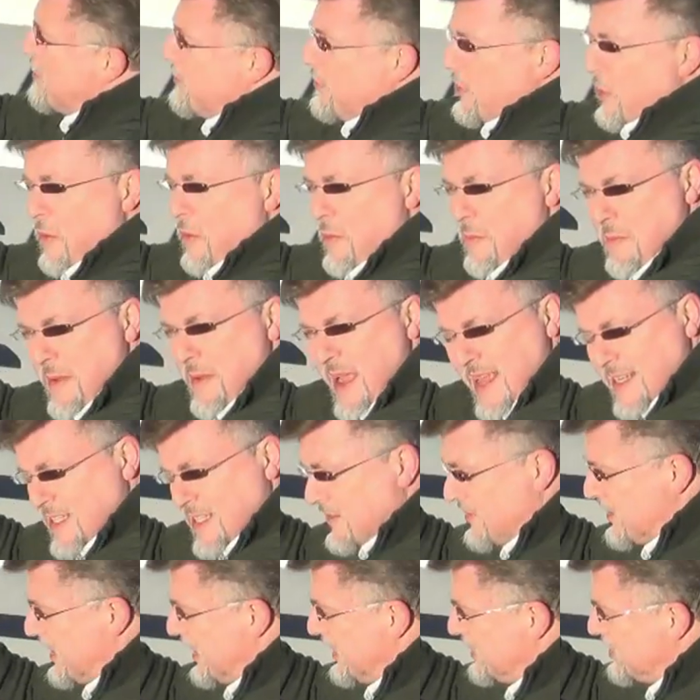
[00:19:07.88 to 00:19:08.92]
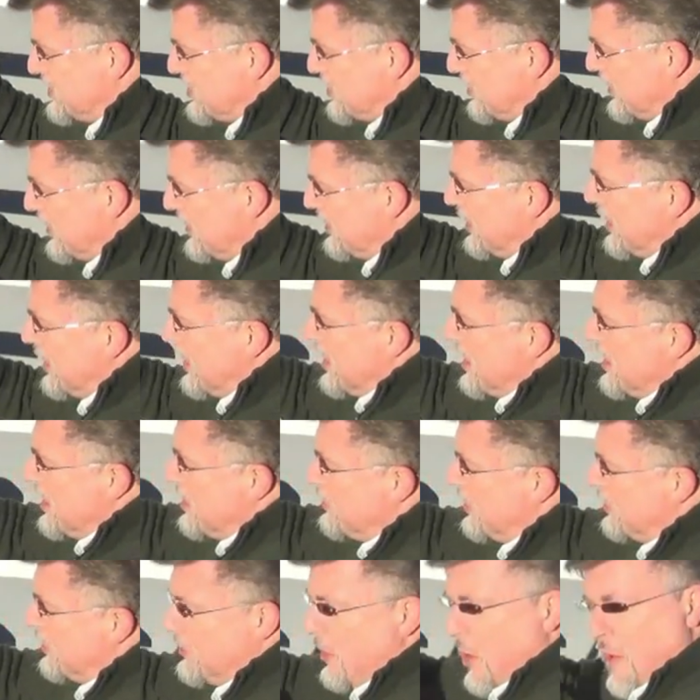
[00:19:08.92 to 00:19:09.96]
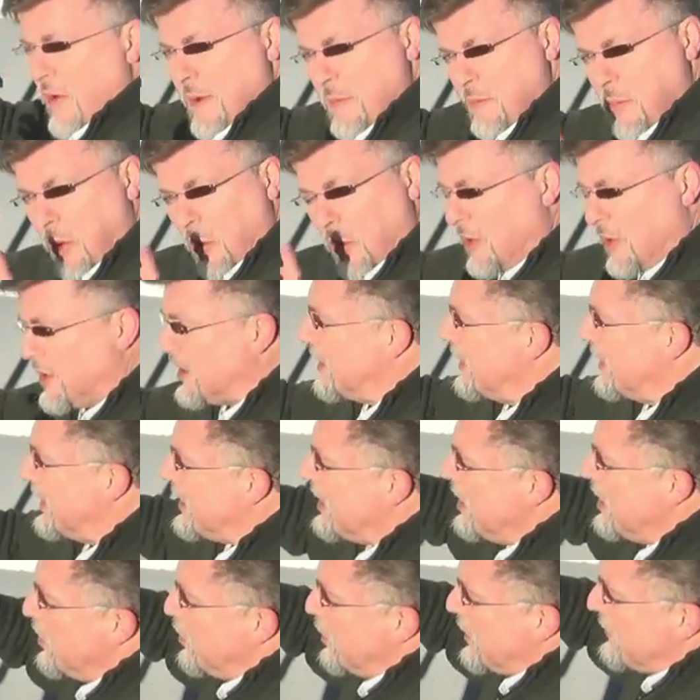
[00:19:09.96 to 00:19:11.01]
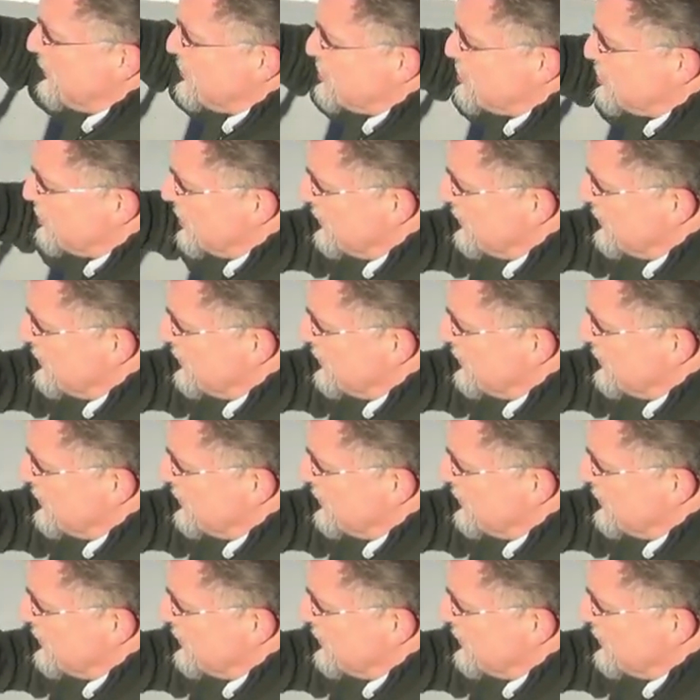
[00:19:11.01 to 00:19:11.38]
the overall mass of the instrument, but more importantly, we've